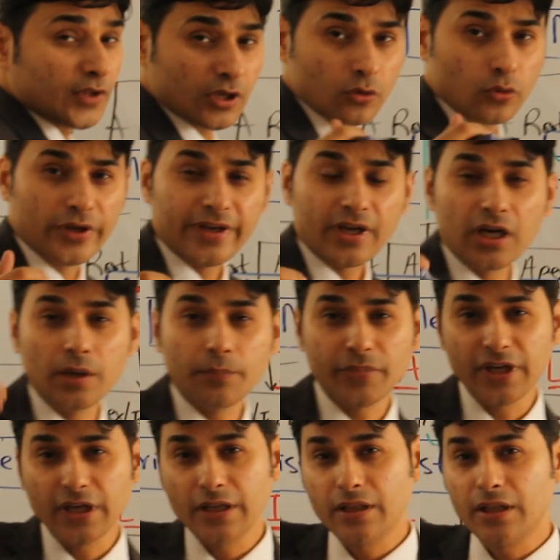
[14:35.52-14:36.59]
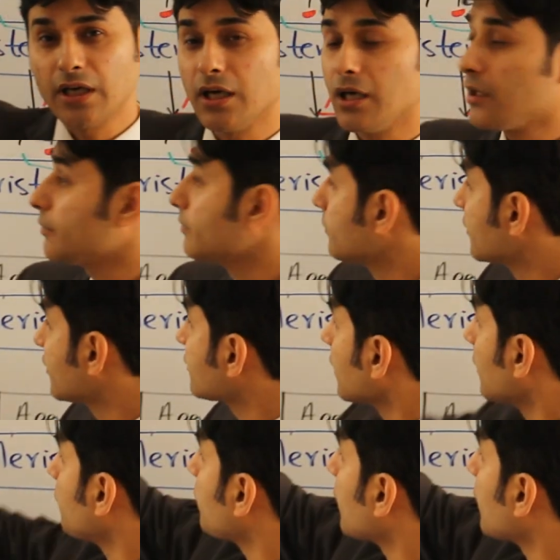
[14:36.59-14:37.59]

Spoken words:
going up in the stem